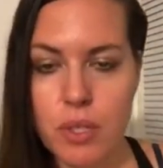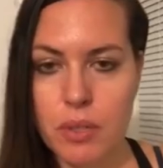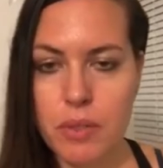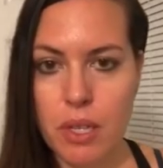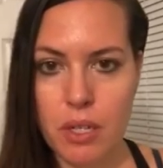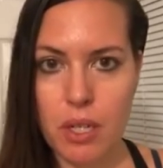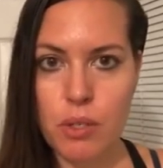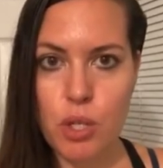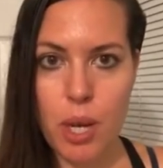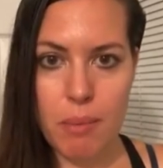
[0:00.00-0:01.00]
you send out
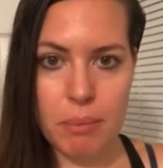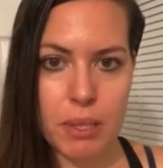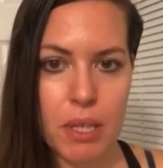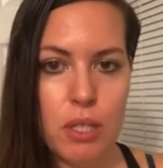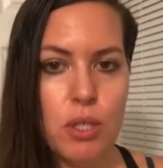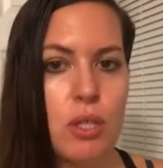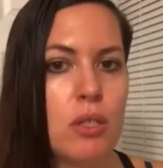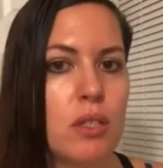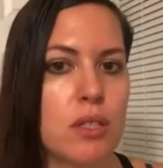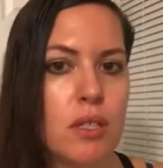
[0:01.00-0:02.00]
a job
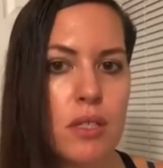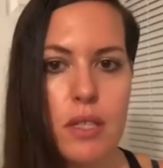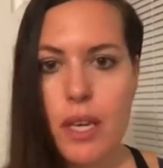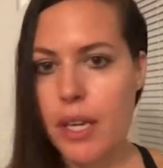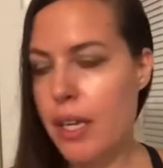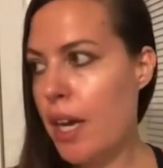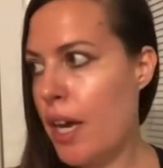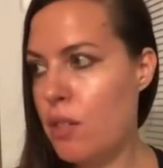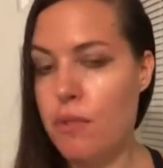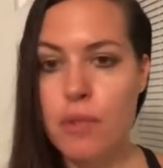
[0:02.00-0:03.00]
application. This is like,
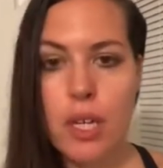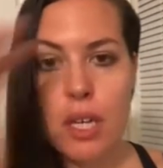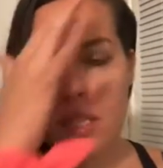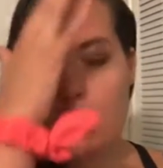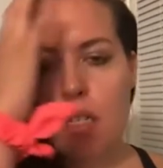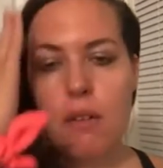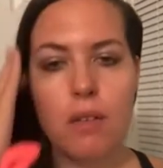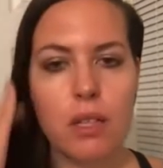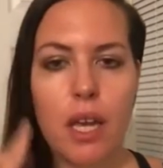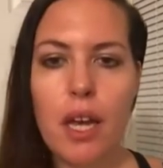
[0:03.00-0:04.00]
I don't, say you're
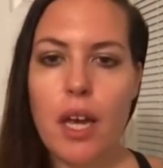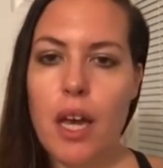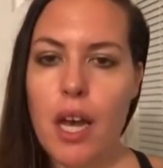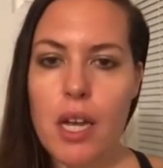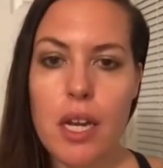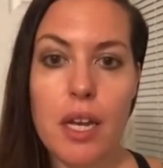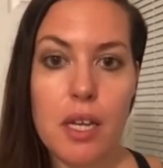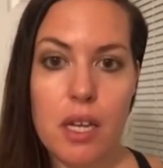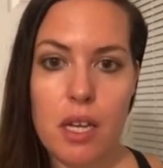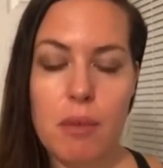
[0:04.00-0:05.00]
in the, and
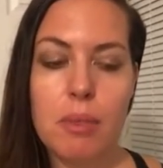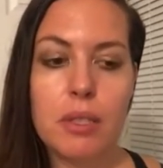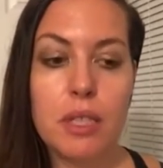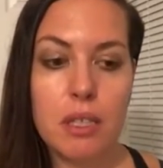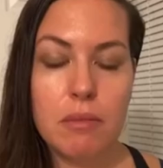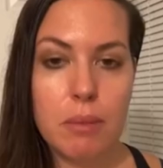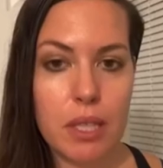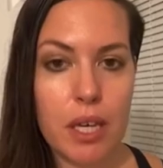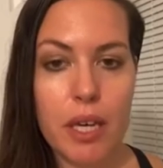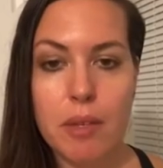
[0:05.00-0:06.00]
I, believe
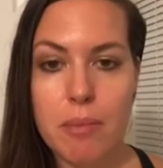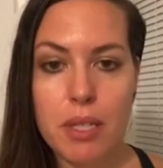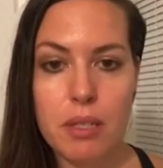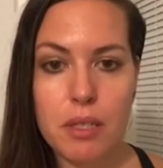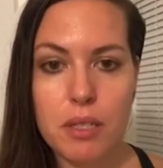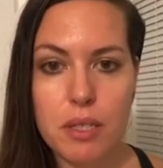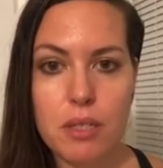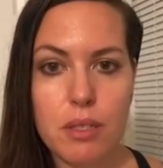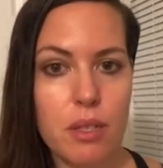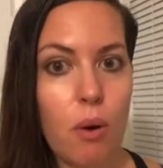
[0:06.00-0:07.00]
me, I have been in this
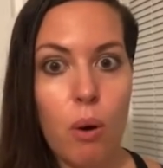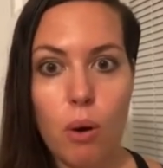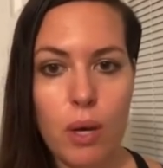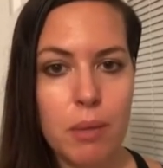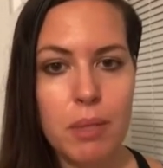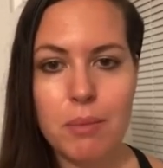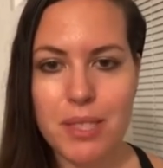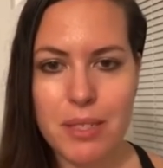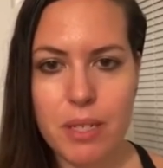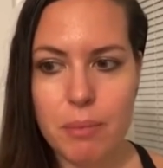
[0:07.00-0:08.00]
all, I mean, I'm a
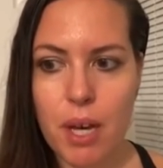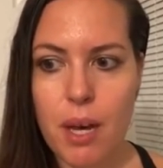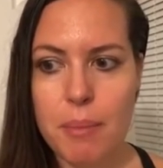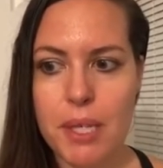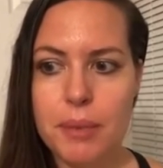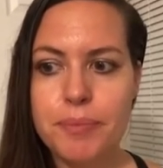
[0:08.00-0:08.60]
stand-up comic.